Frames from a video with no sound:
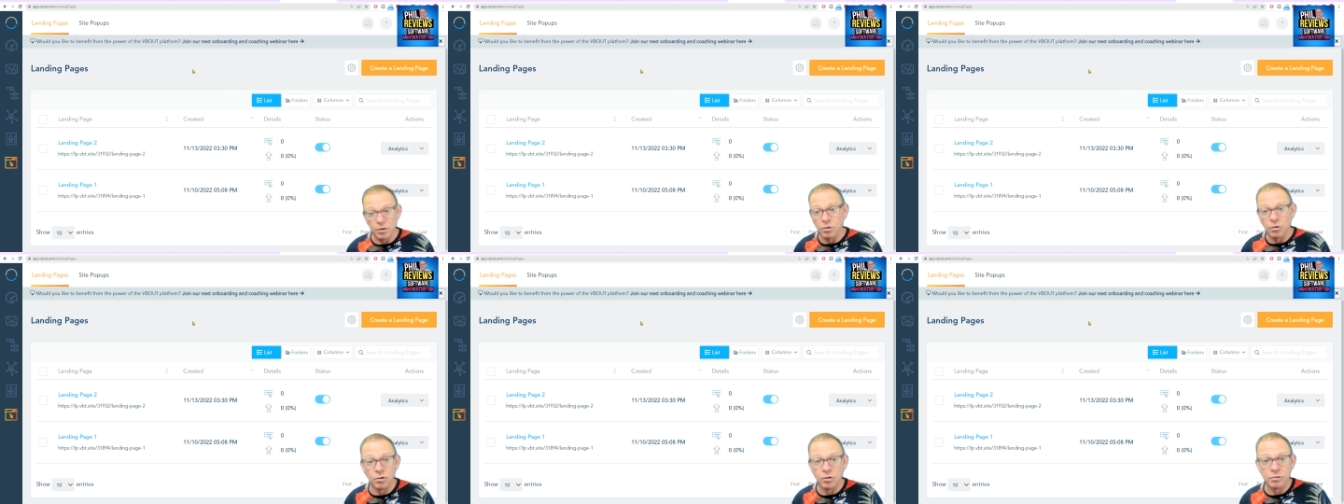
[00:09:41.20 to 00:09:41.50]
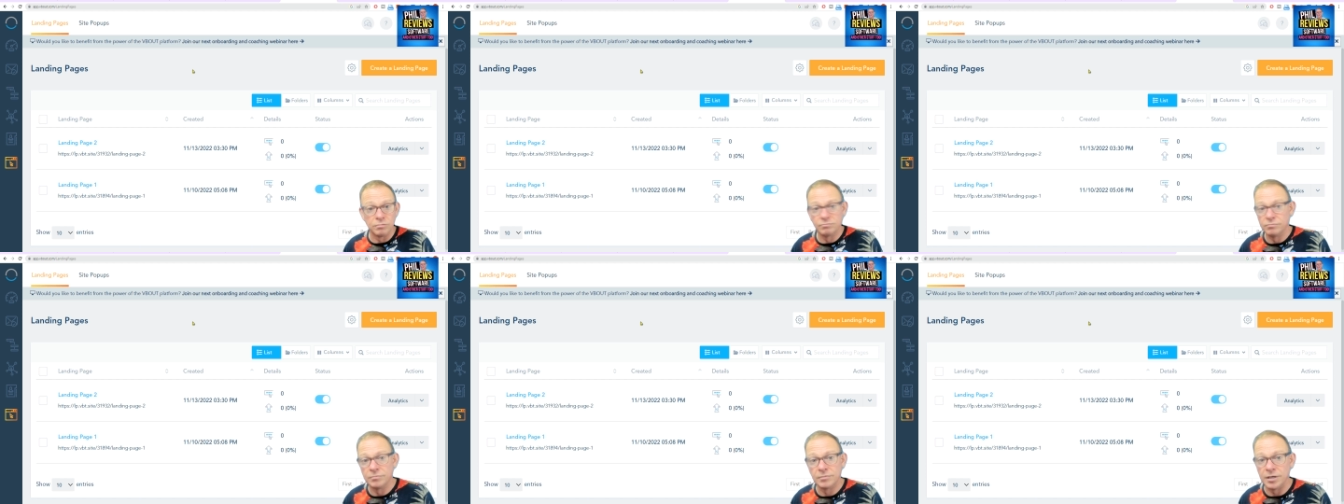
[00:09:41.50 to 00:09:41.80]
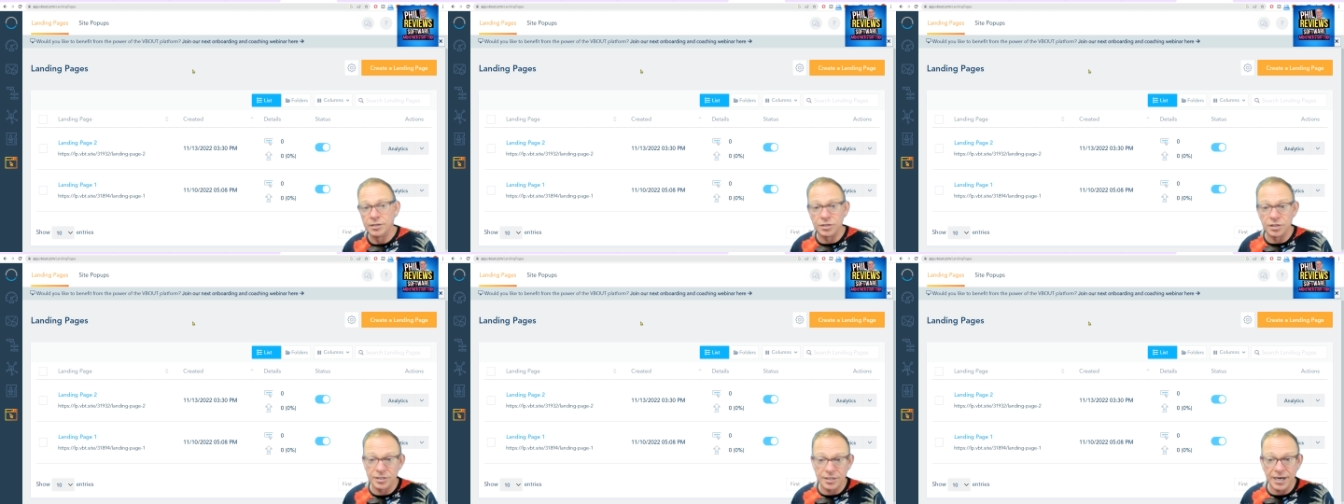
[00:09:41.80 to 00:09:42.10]
or
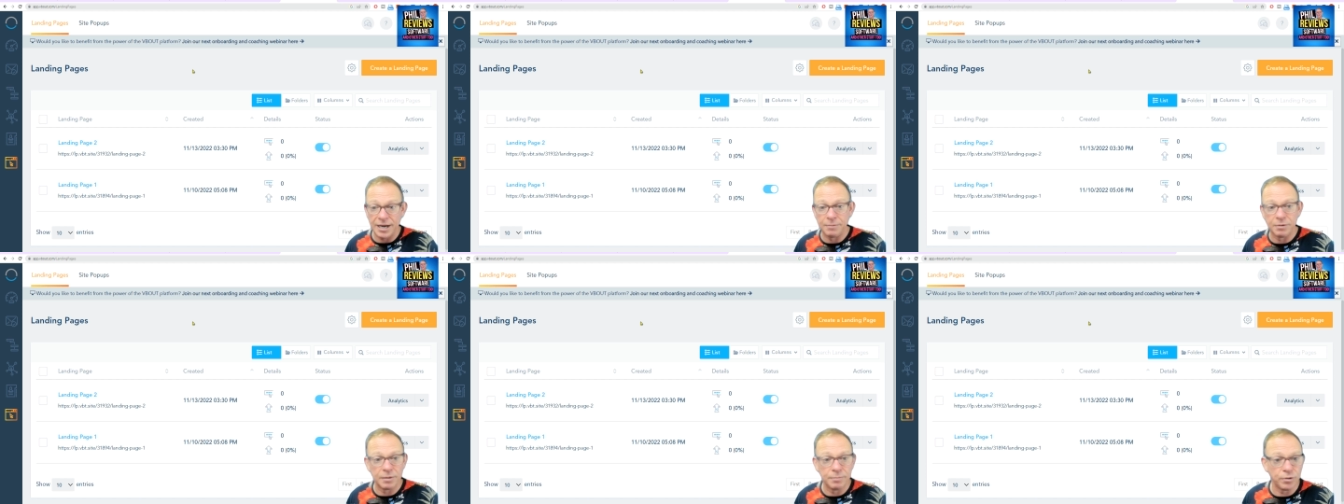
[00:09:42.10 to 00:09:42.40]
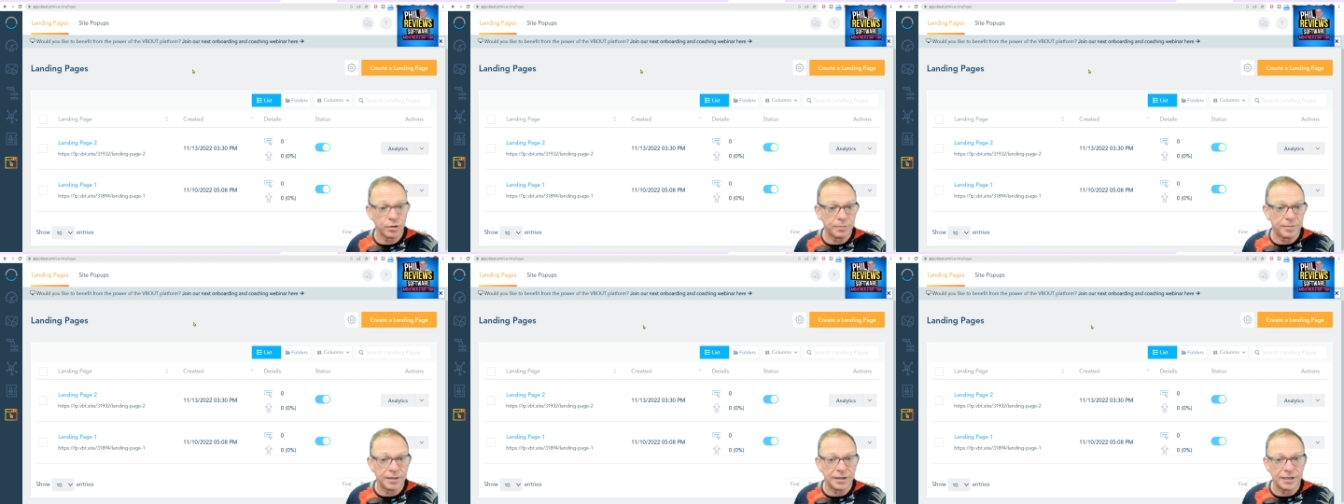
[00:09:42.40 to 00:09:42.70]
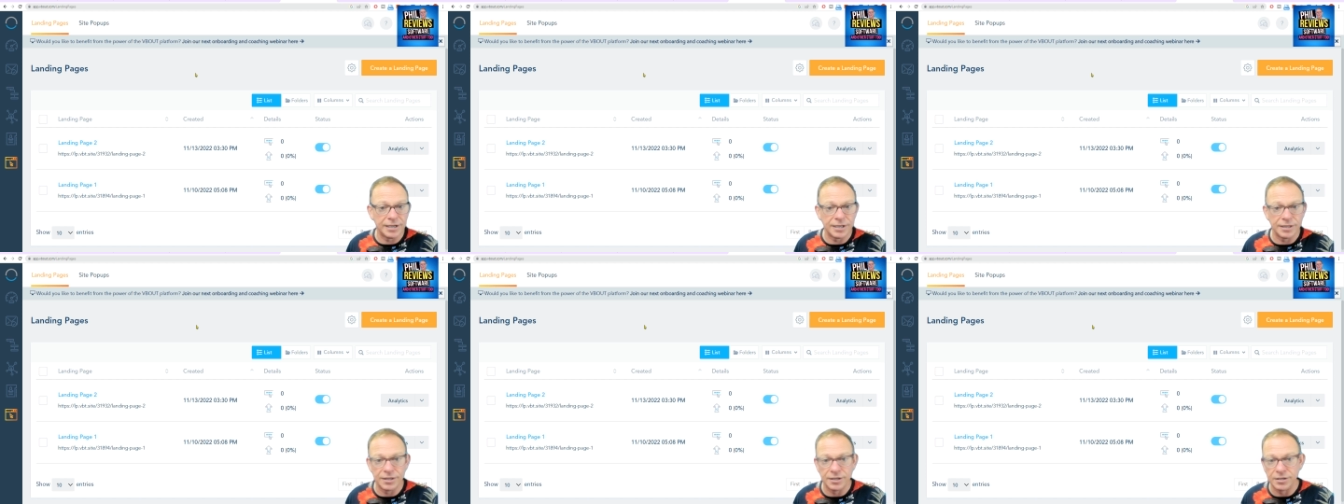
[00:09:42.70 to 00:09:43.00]
as I say, I'm going to put them in the
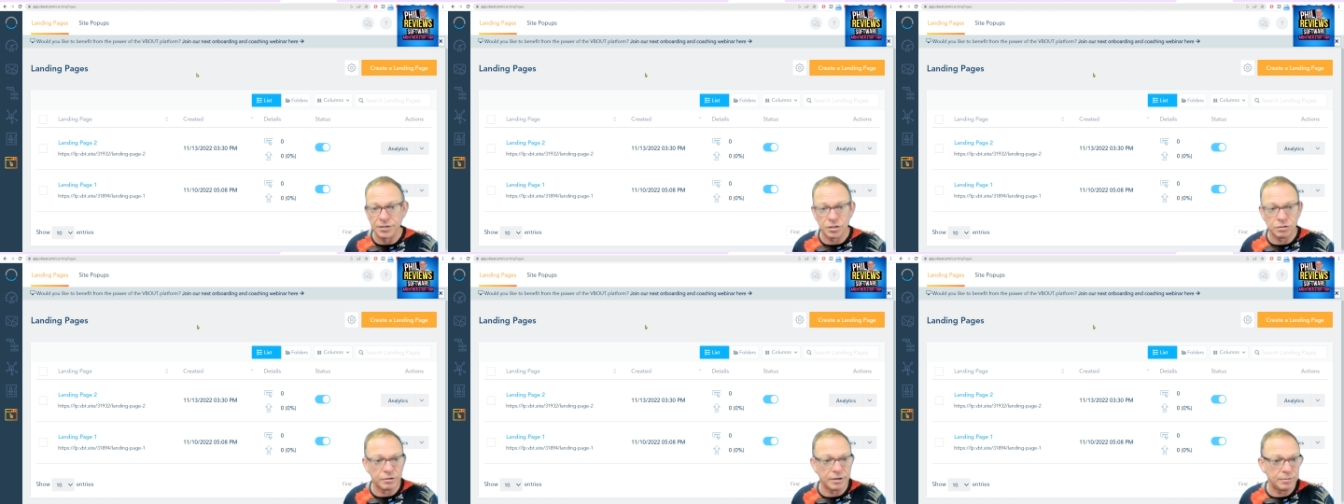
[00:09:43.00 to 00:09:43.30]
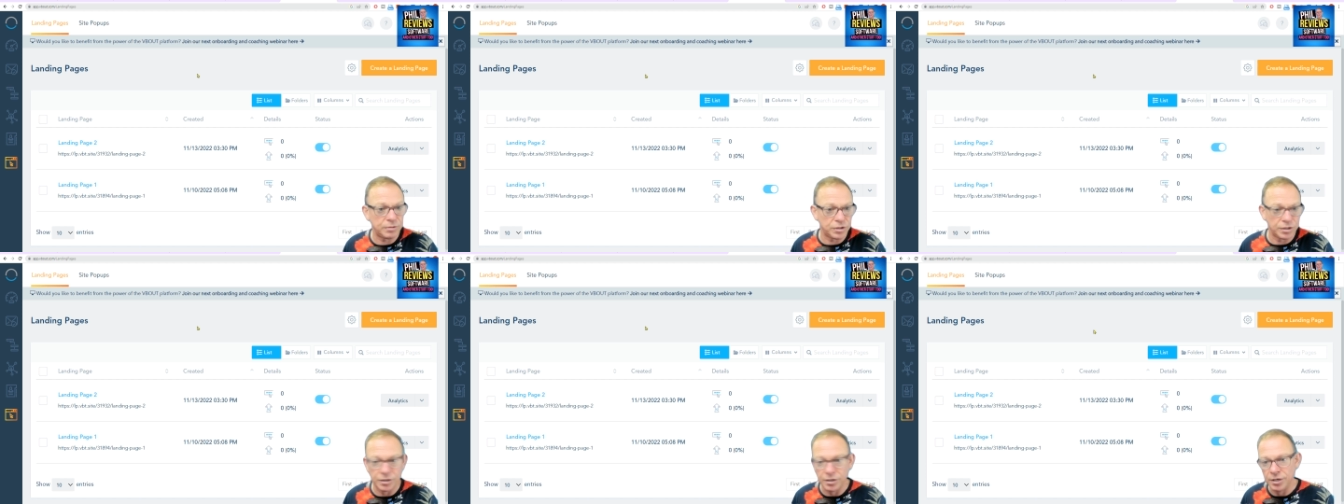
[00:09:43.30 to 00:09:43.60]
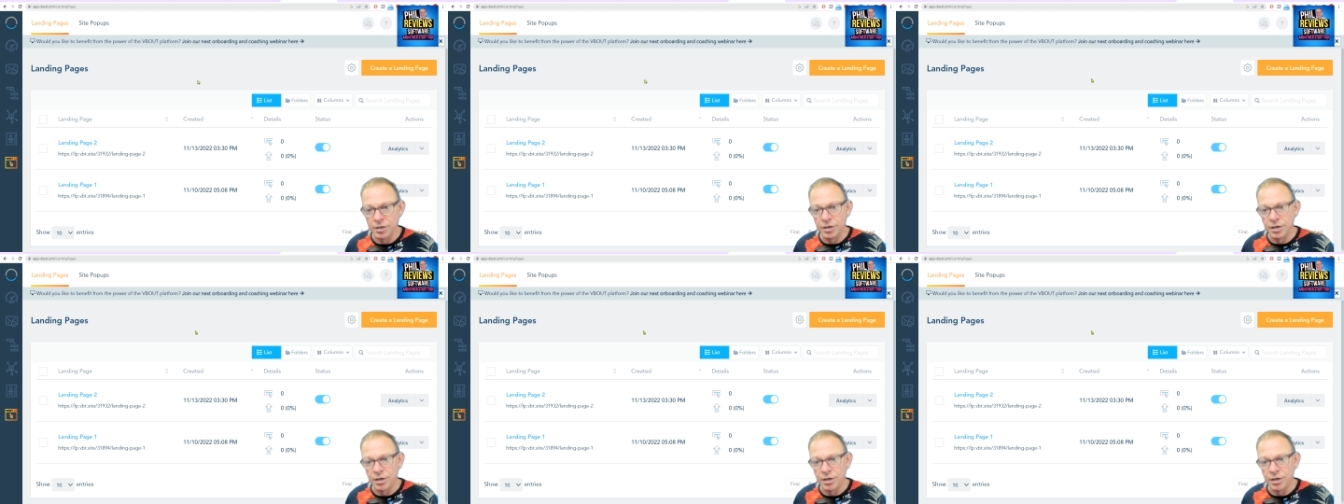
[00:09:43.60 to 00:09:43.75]
link in the description.